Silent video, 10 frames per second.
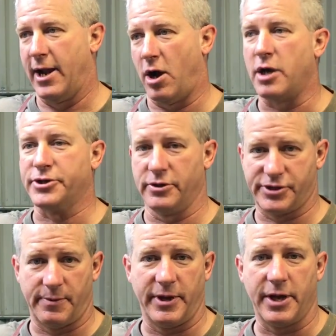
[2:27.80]
And
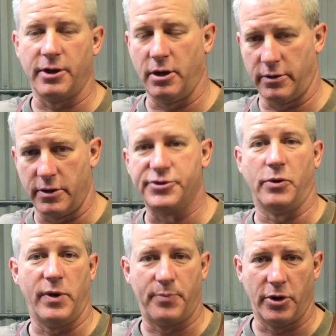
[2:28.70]
also some of the other logos
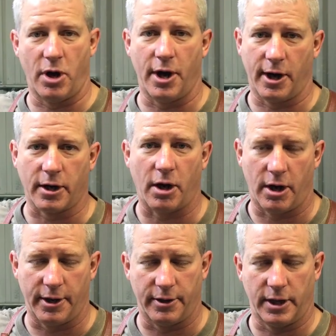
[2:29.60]
that we put on
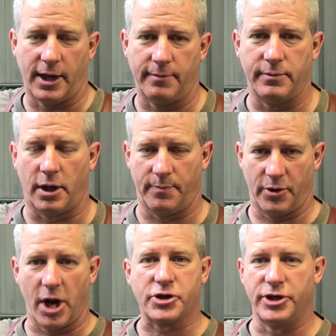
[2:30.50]
our
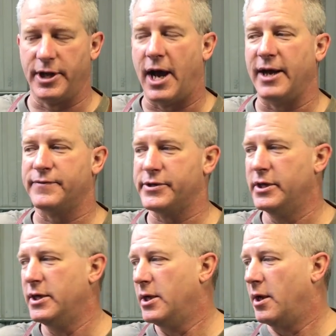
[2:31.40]
production
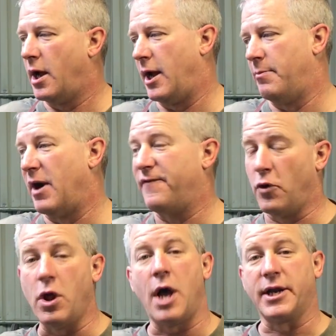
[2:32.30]
knives. My
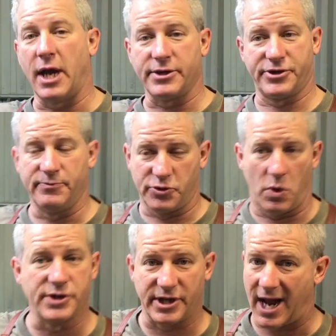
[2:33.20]
full-on customs,
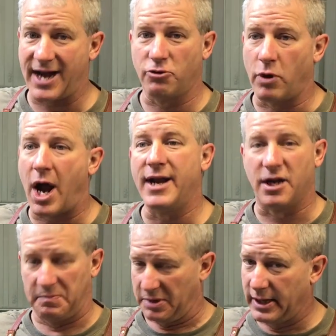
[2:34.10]
the ones that I
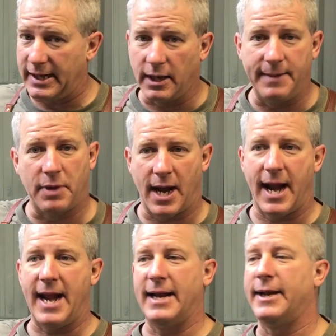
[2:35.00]
grind completely
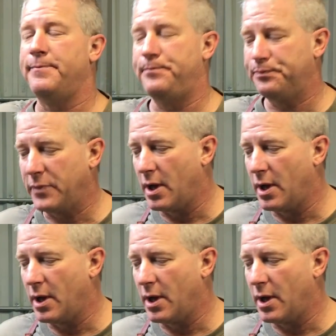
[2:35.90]
by hand,